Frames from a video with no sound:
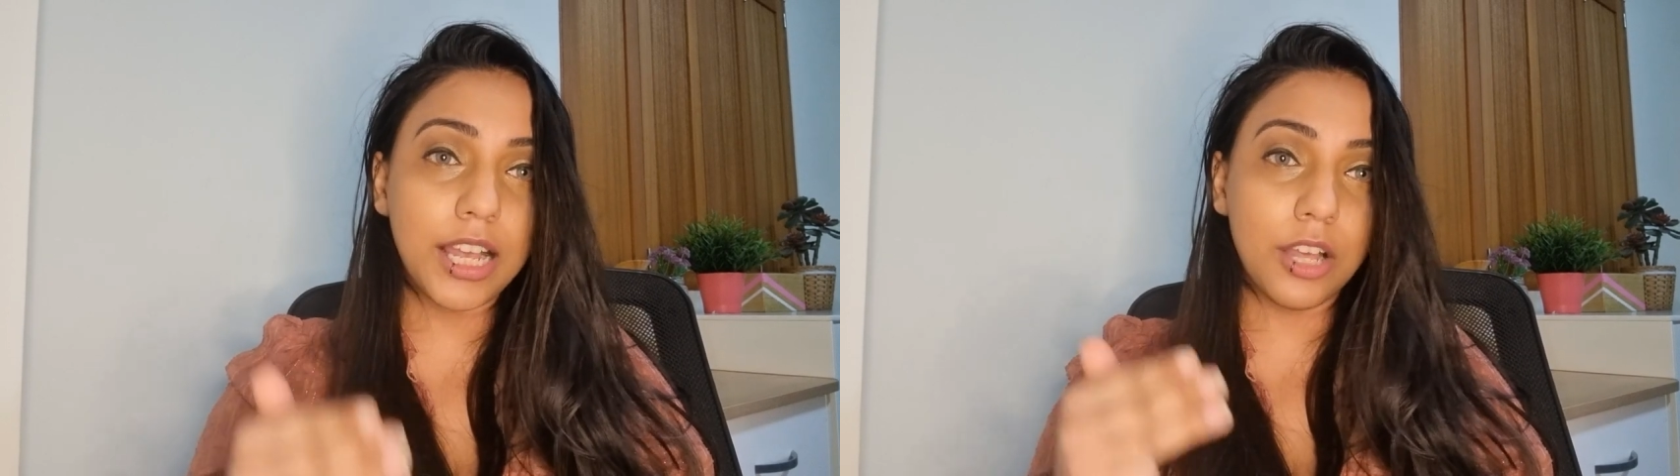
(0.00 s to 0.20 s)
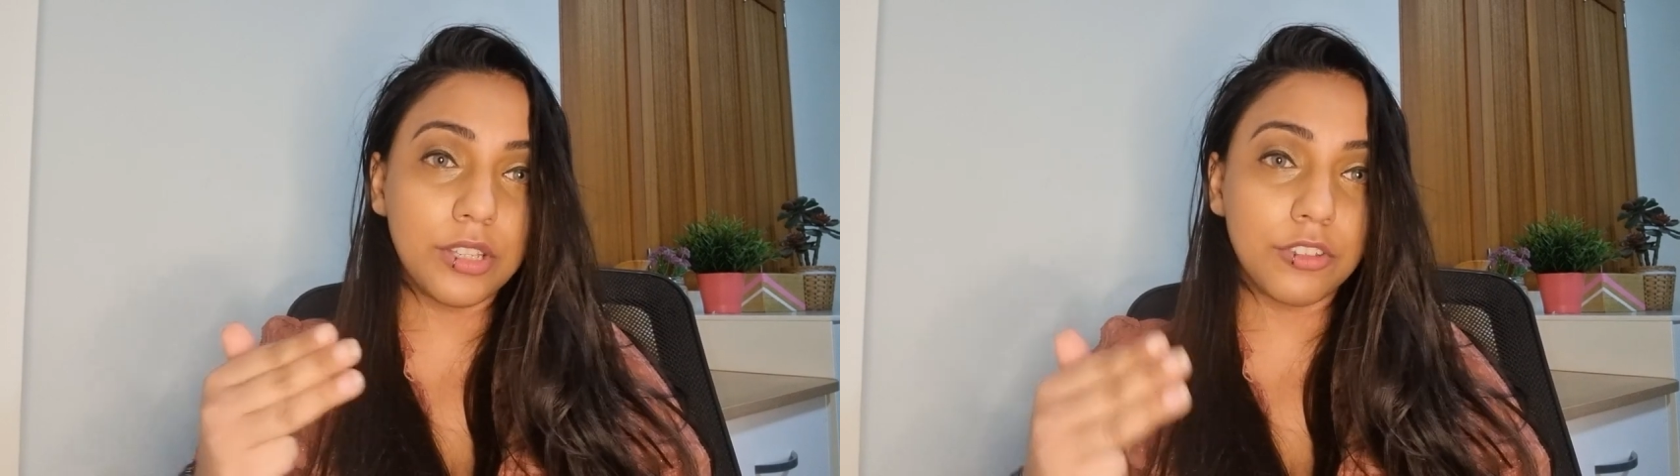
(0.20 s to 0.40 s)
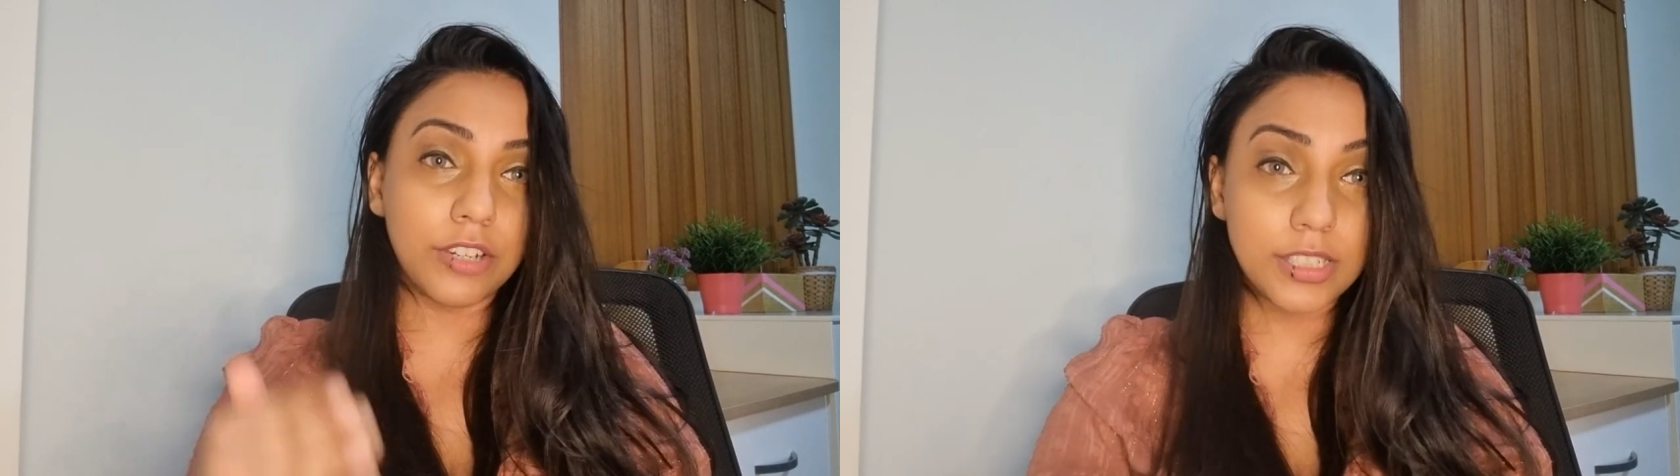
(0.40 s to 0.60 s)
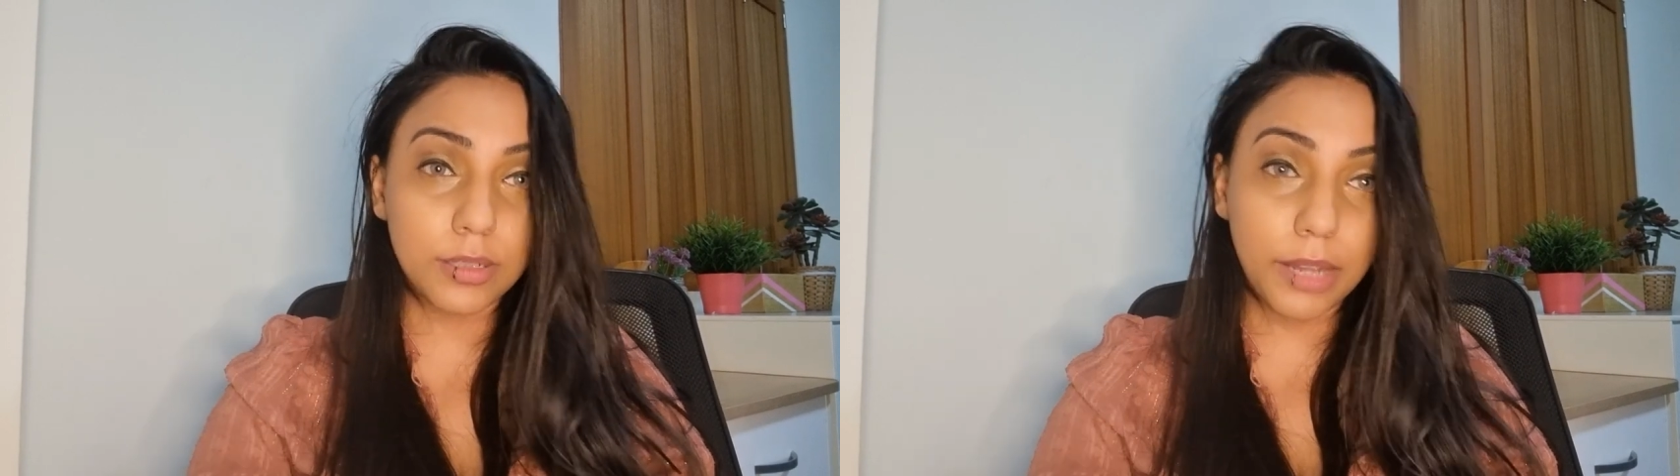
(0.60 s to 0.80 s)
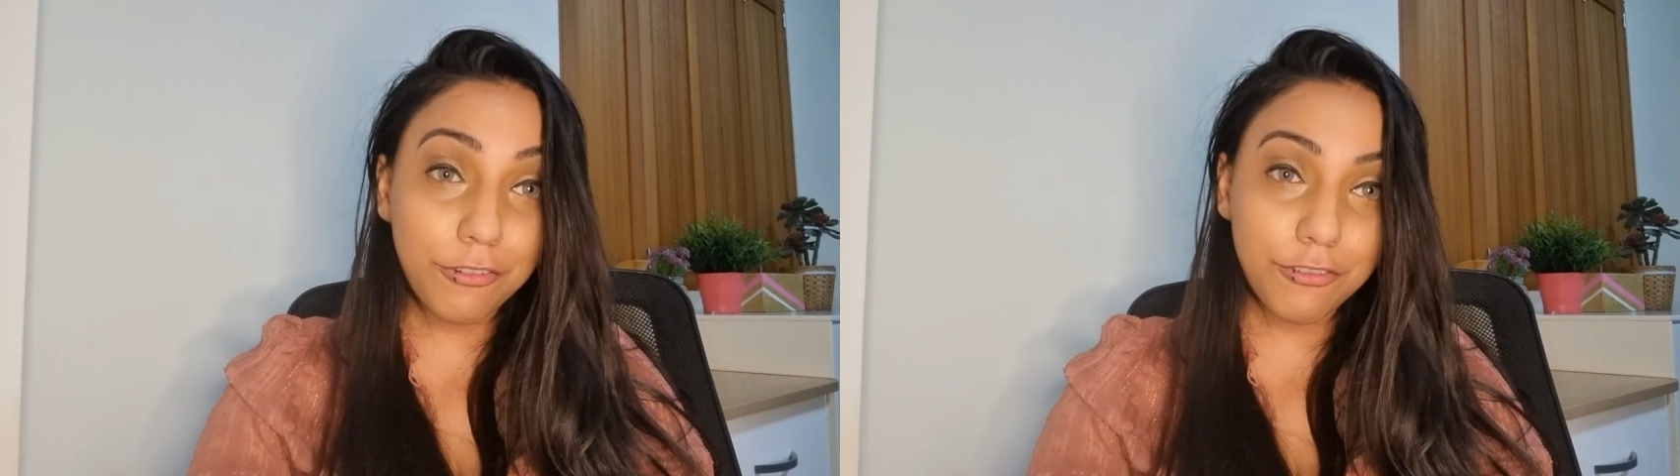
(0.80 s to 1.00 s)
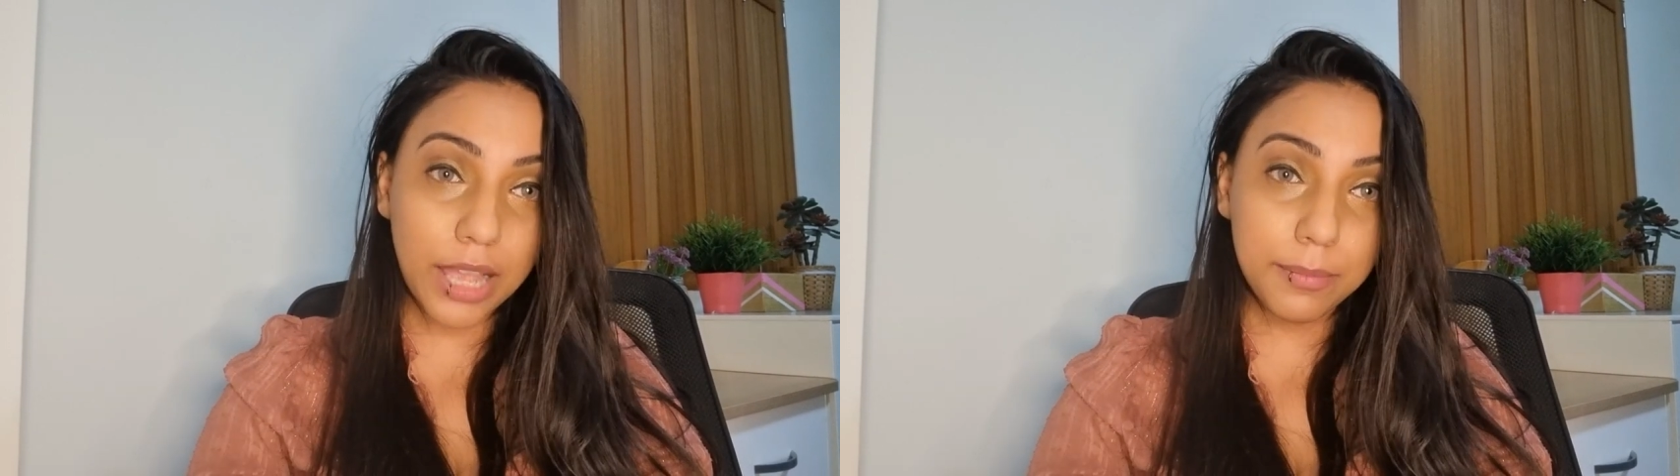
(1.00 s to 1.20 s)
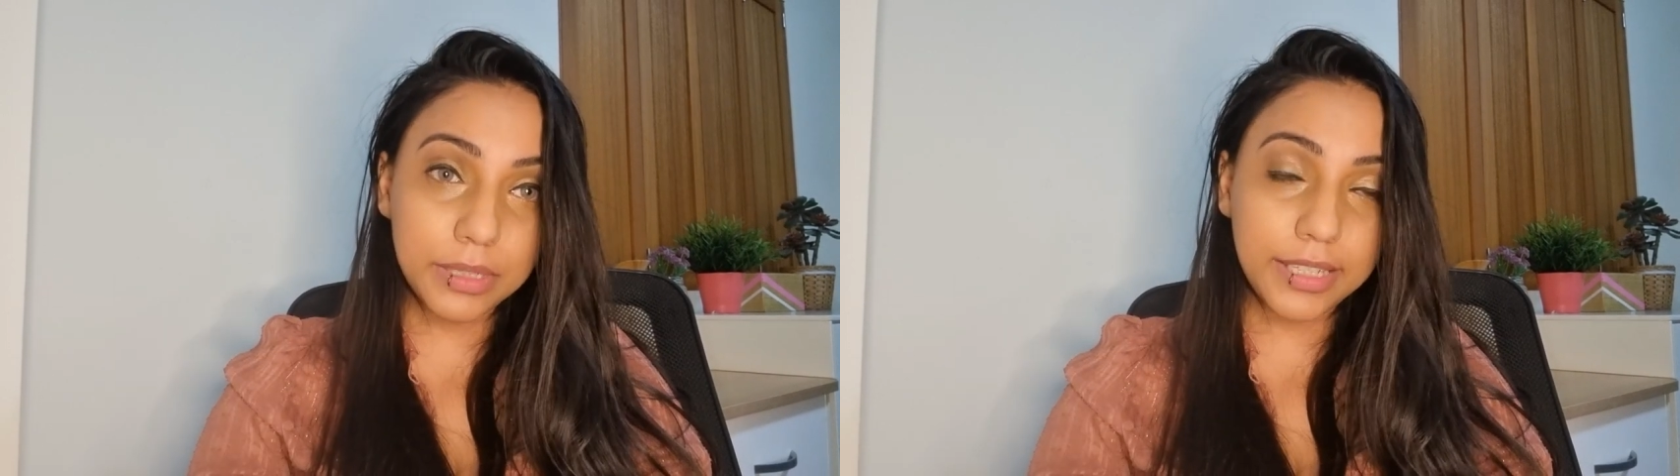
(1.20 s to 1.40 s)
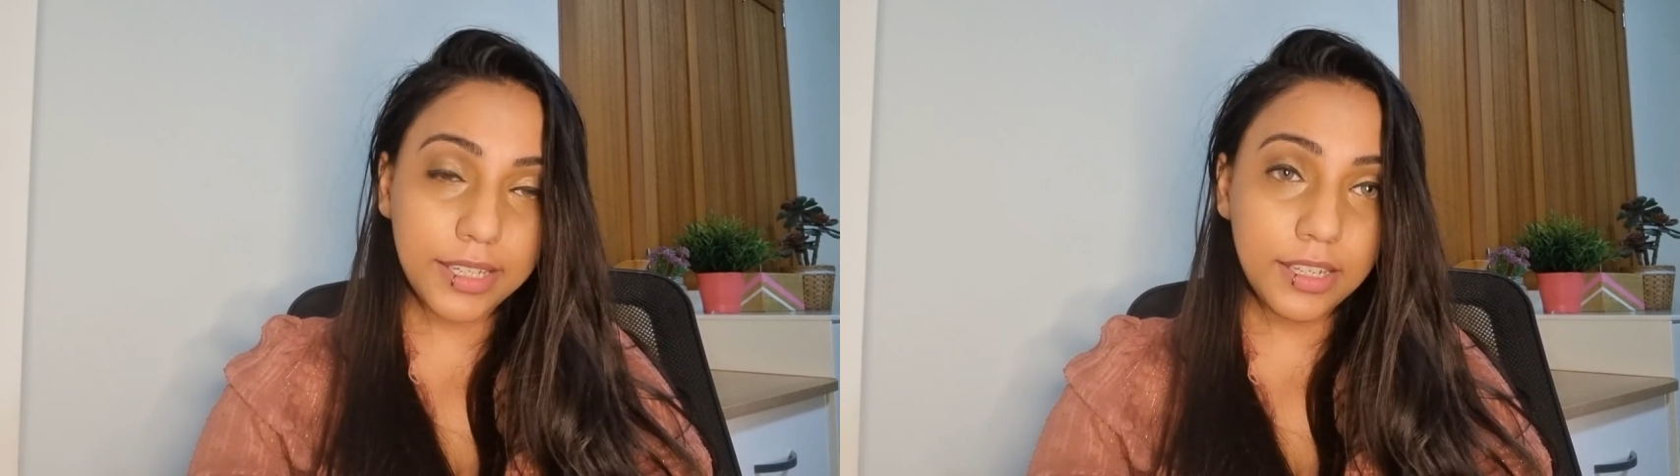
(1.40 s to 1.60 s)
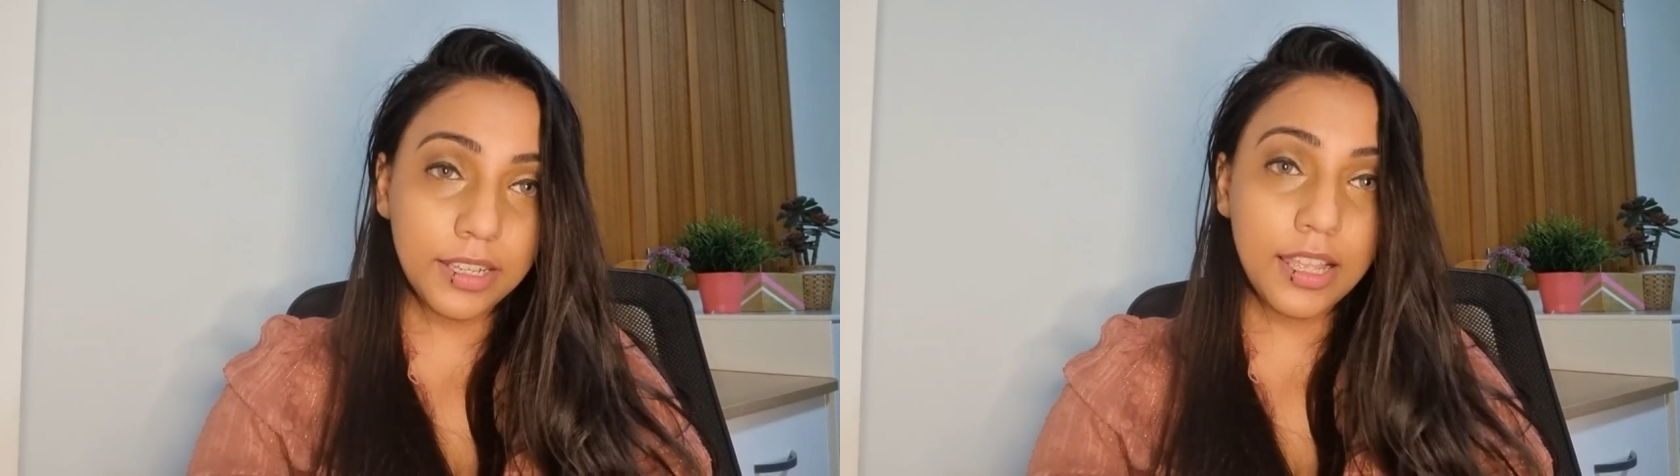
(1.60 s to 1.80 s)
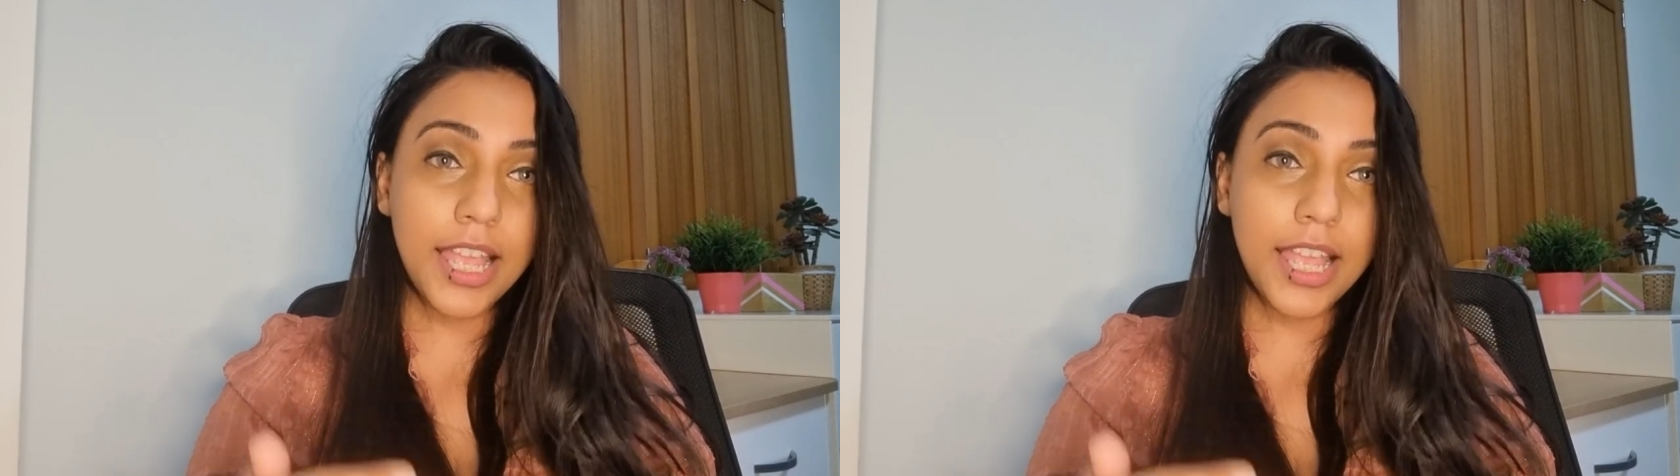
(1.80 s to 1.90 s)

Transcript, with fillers: how they threatened my family,